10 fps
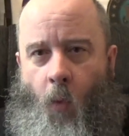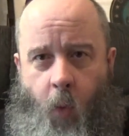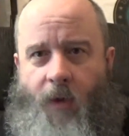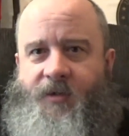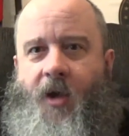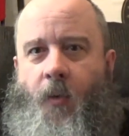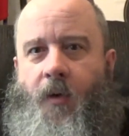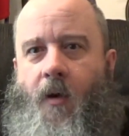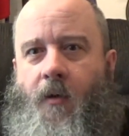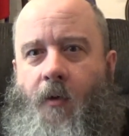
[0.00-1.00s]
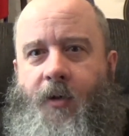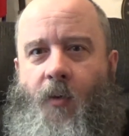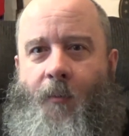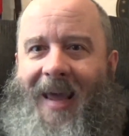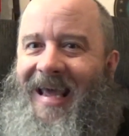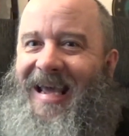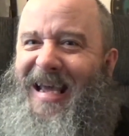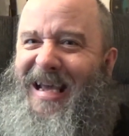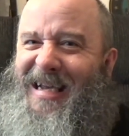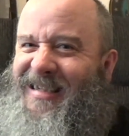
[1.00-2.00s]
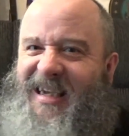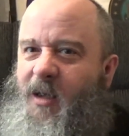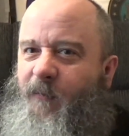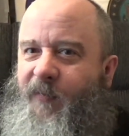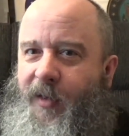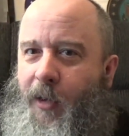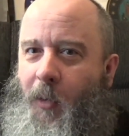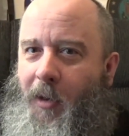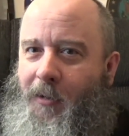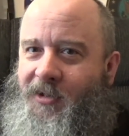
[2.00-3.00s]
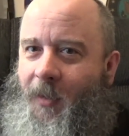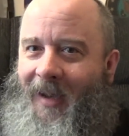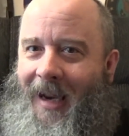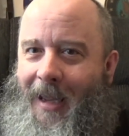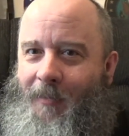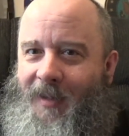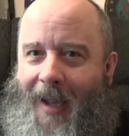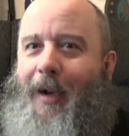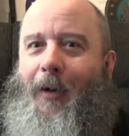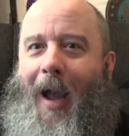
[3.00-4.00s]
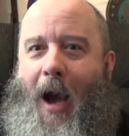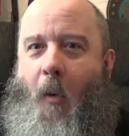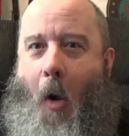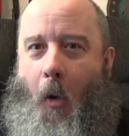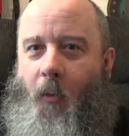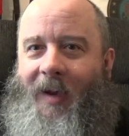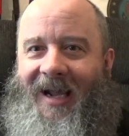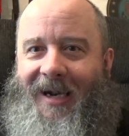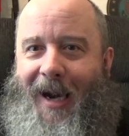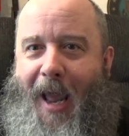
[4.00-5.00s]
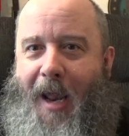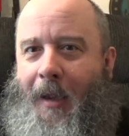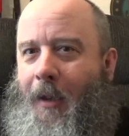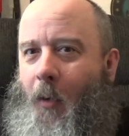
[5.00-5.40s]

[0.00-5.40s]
What is going on, all you amazing viewers to be named later? How are we today?